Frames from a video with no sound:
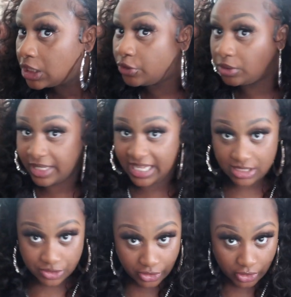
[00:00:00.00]
Do them
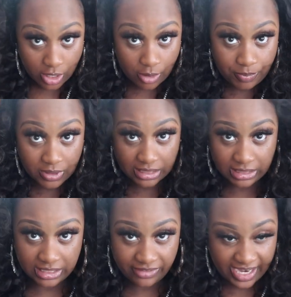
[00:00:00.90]
edges, girl. Put a
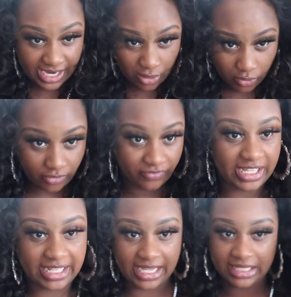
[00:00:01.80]
little leave out,
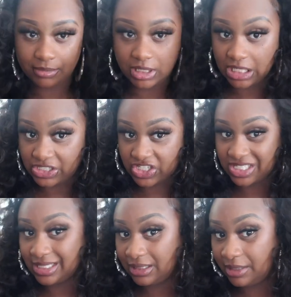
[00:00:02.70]
flat iron them up,
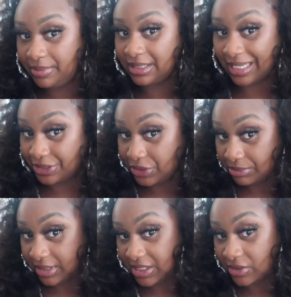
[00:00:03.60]
adjust a little bit, not too
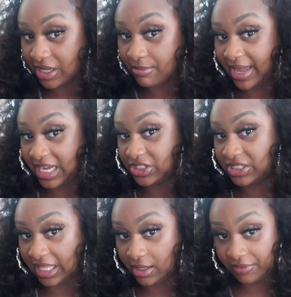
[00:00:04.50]
much, so it can match the
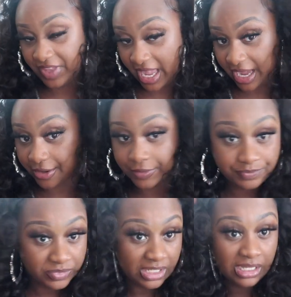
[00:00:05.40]
state of the
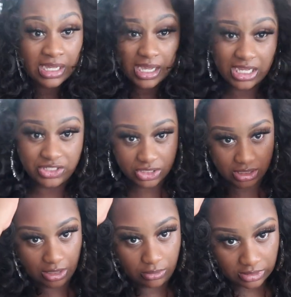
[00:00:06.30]
hair, and just
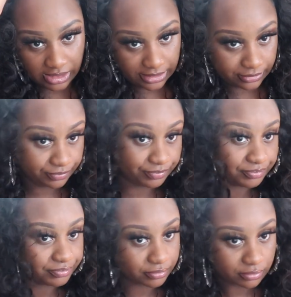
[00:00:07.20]
go. Like,
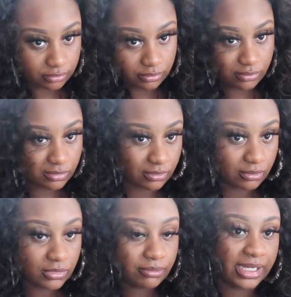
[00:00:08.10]

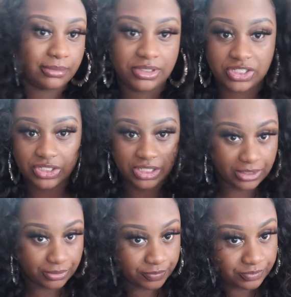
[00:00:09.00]
baby, just
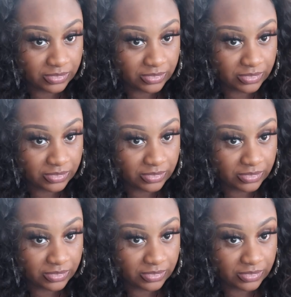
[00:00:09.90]
go.